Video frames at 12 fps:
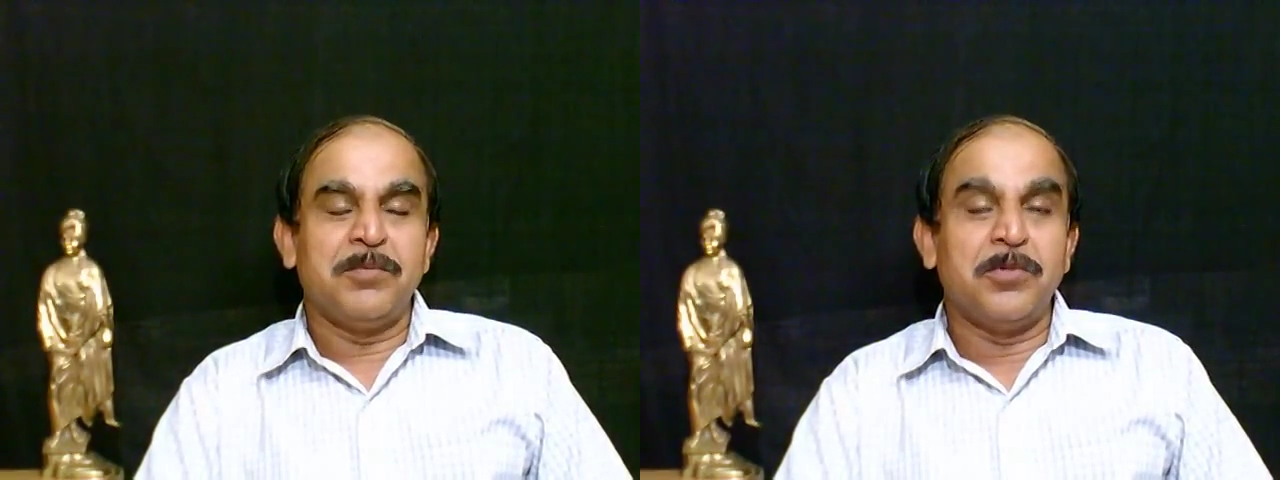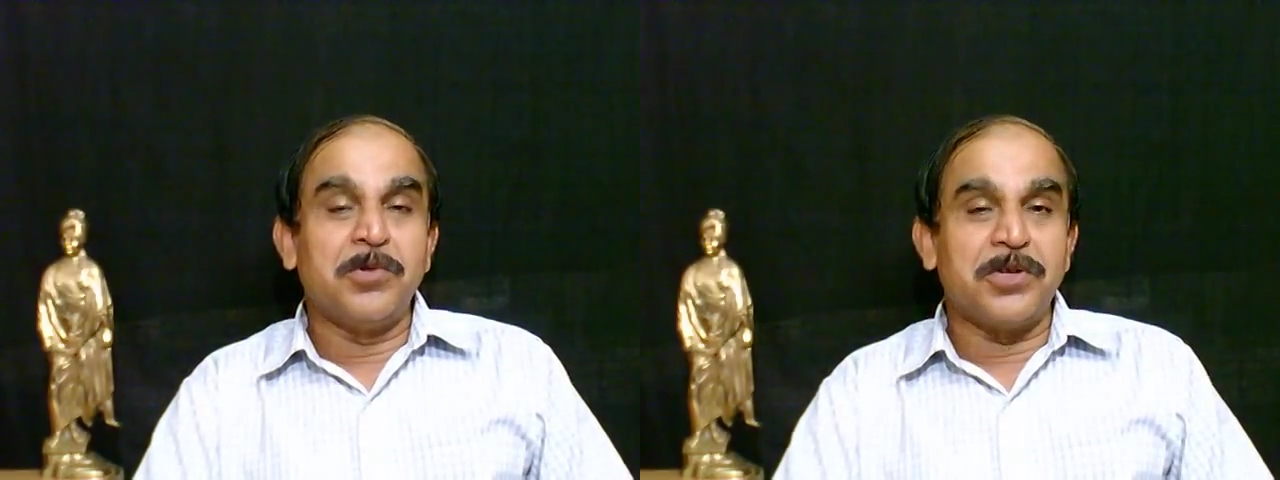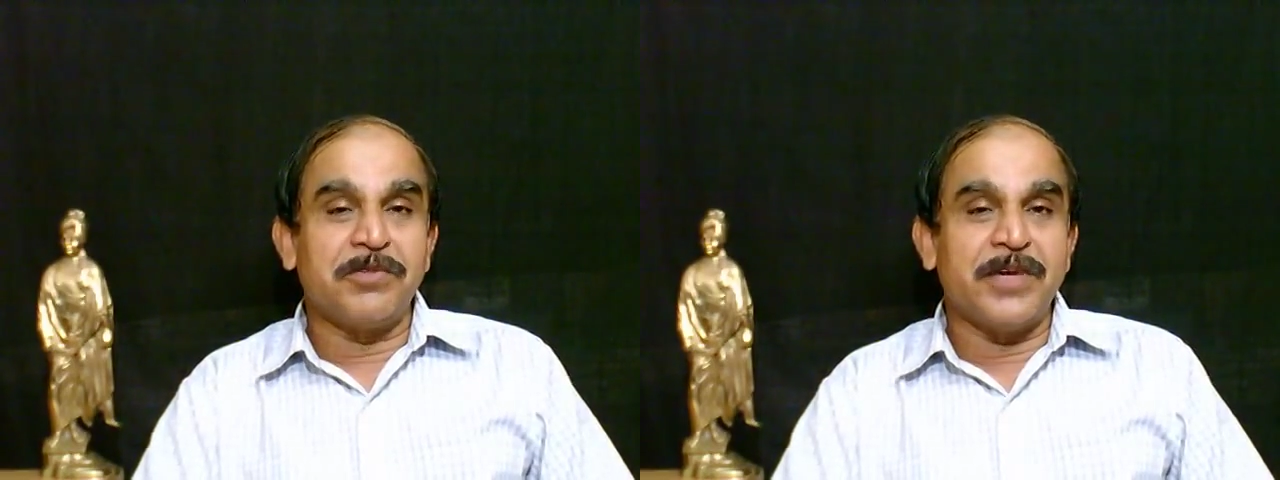
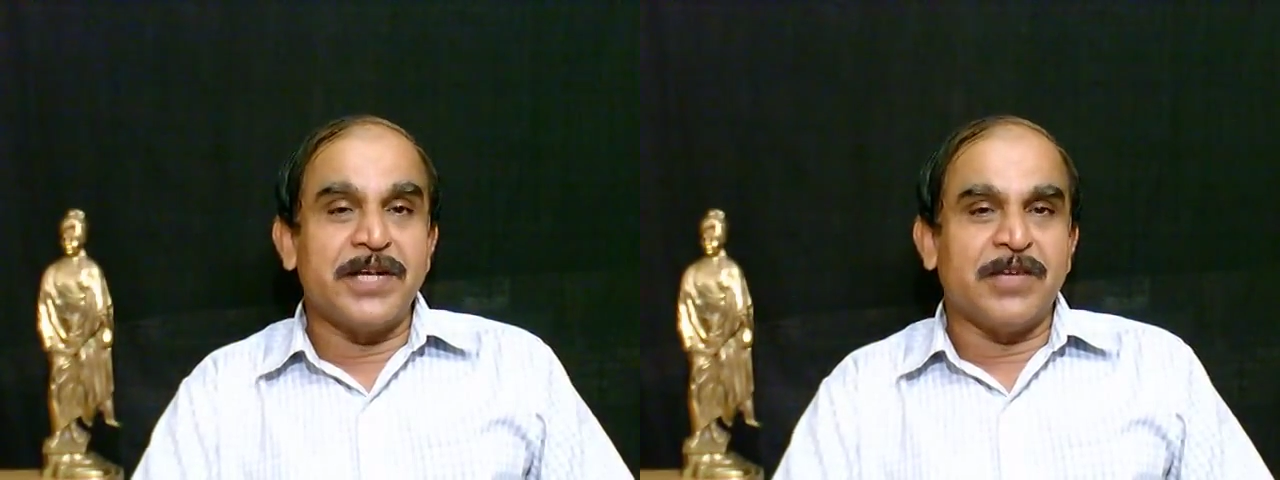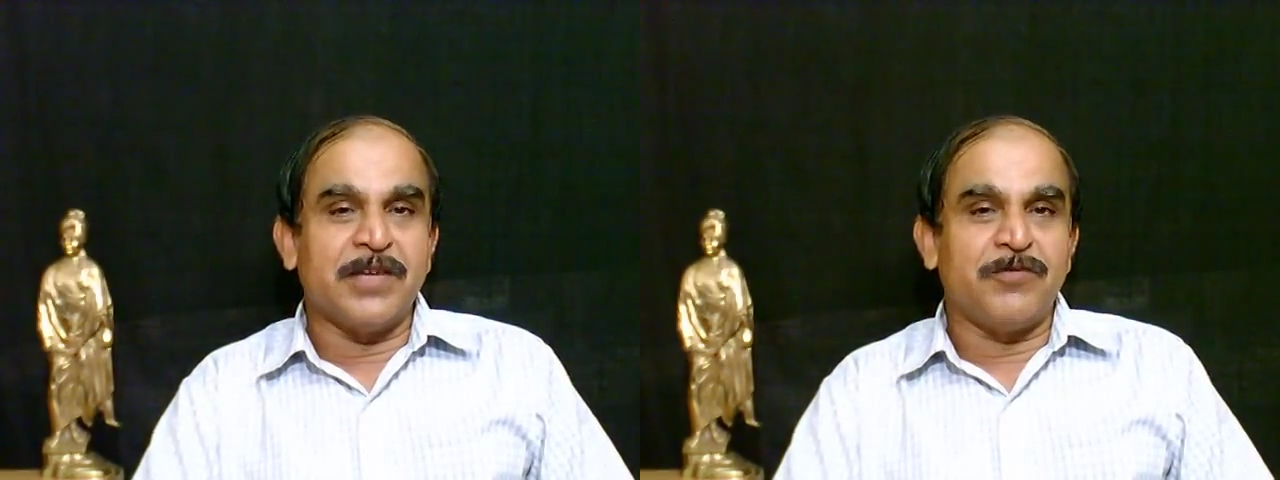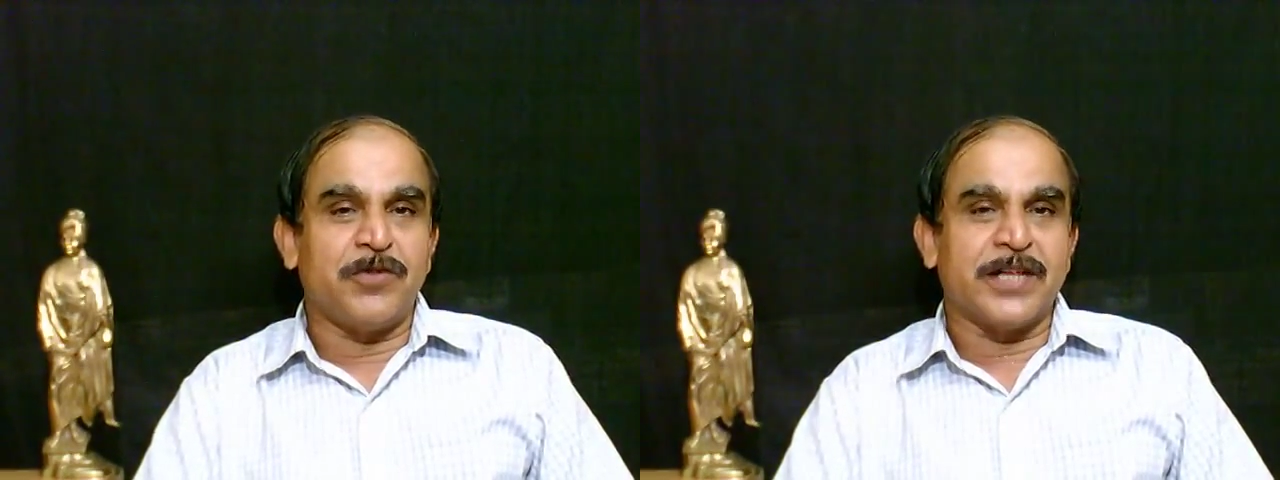
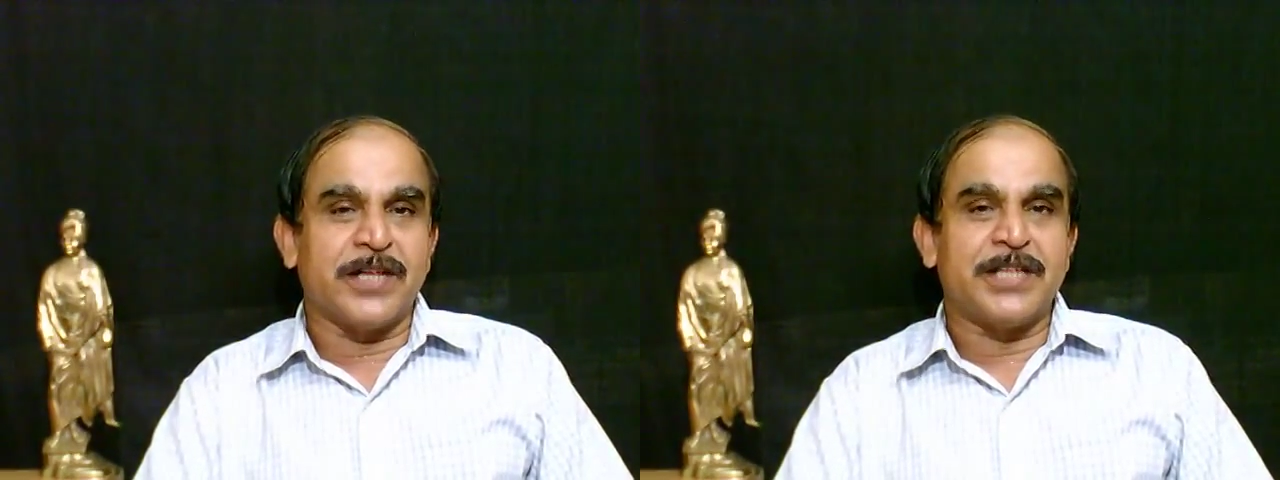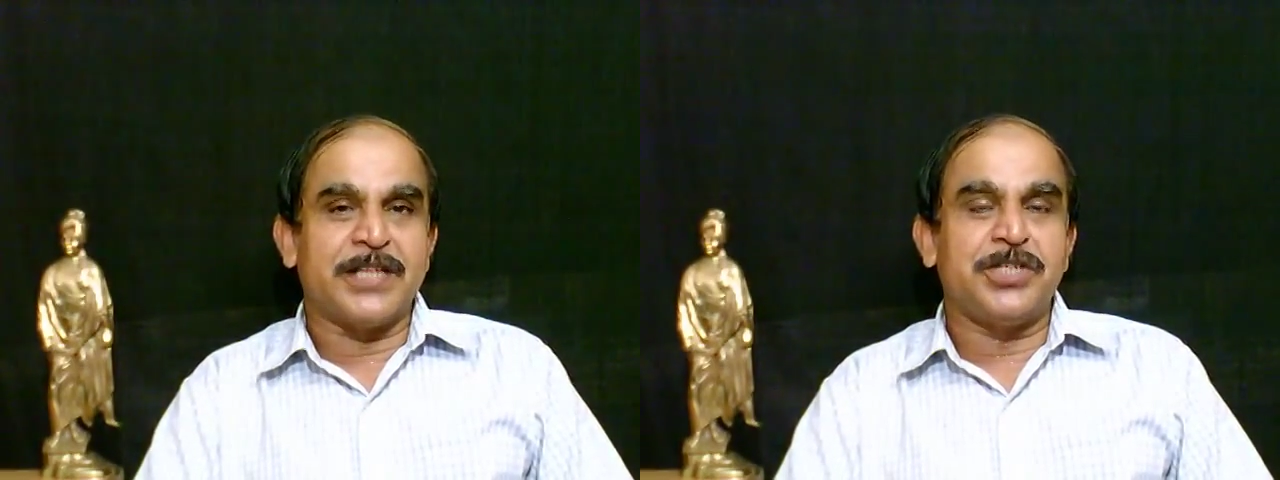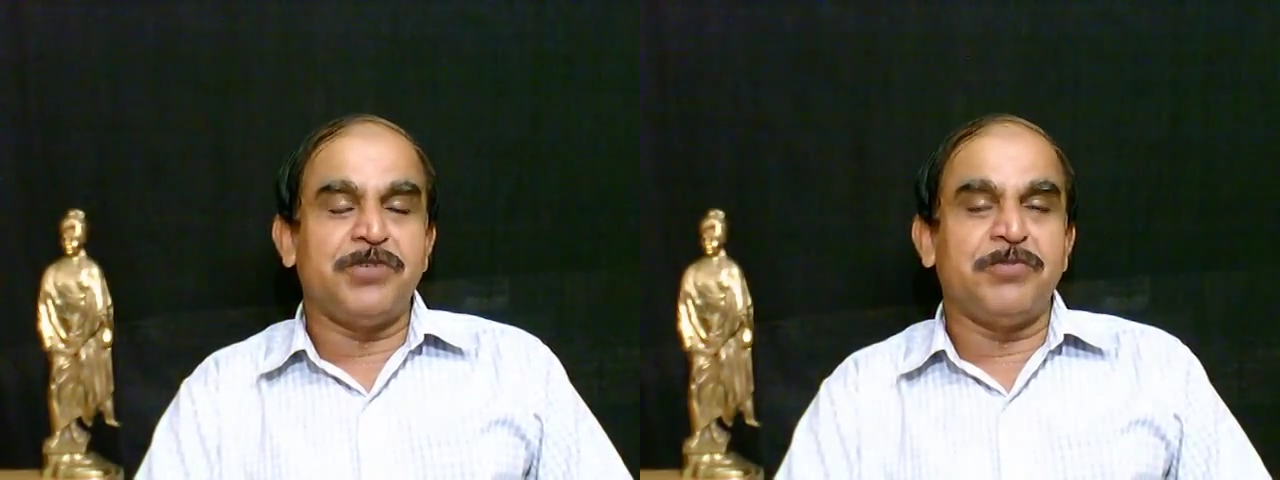motivate them for
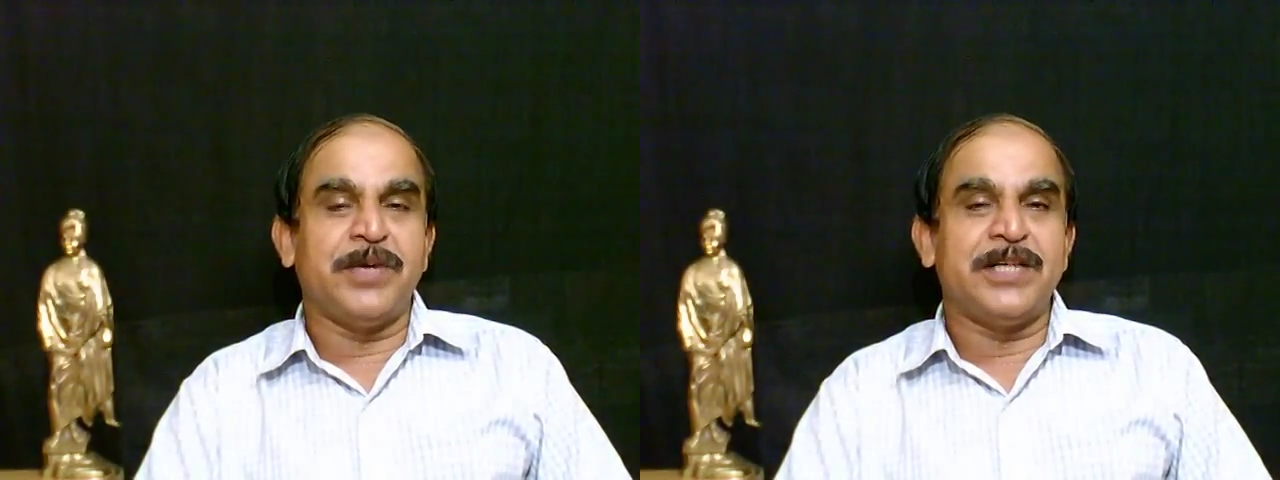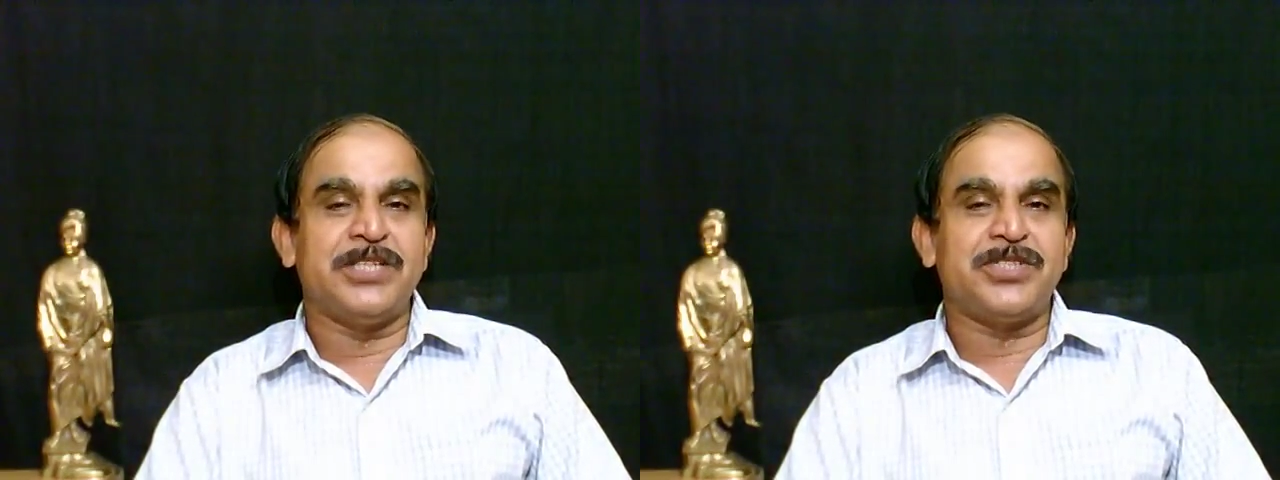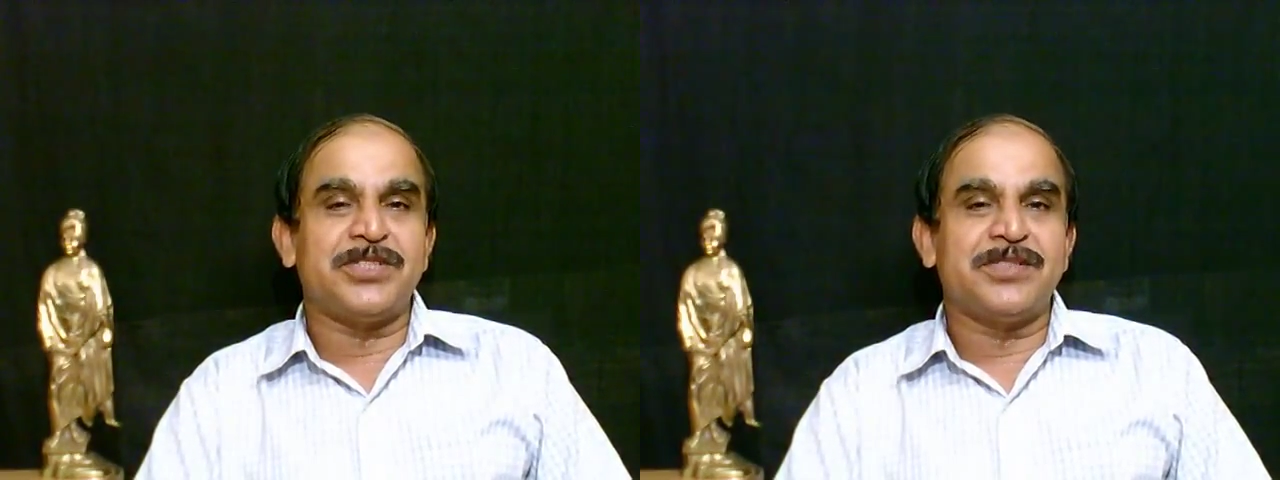their
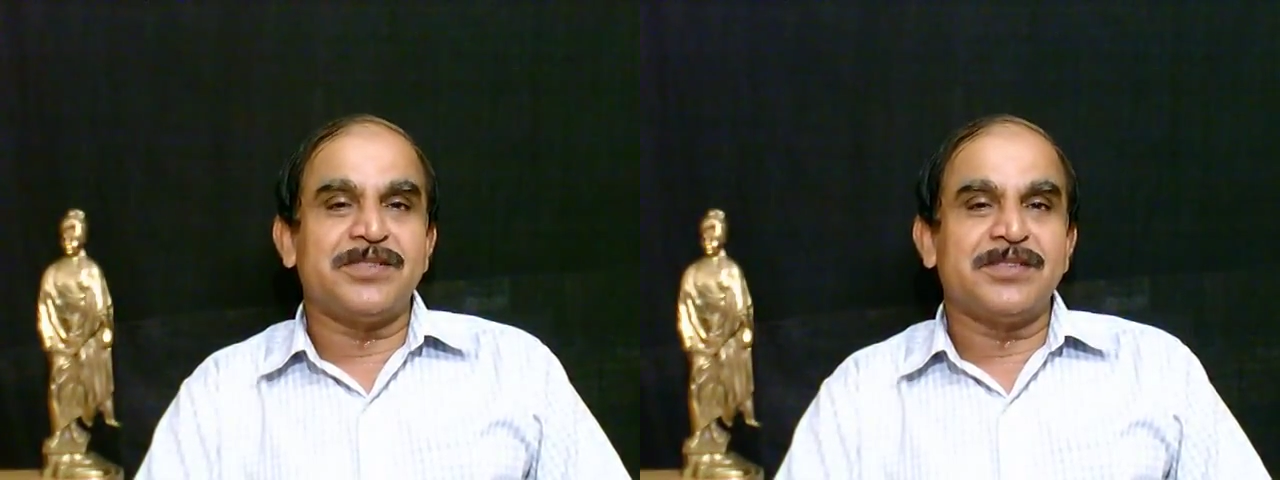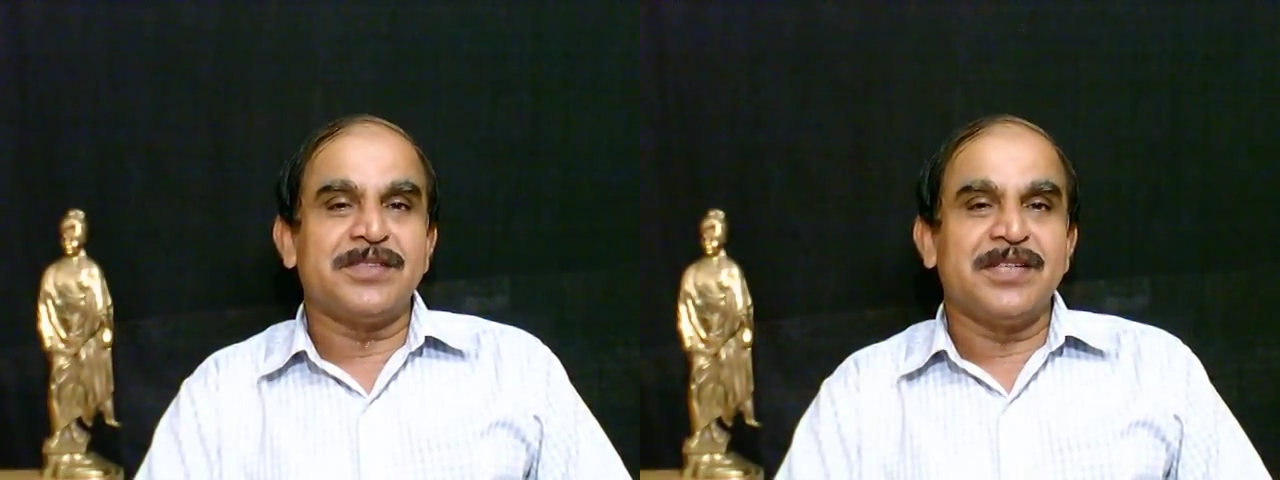achievements,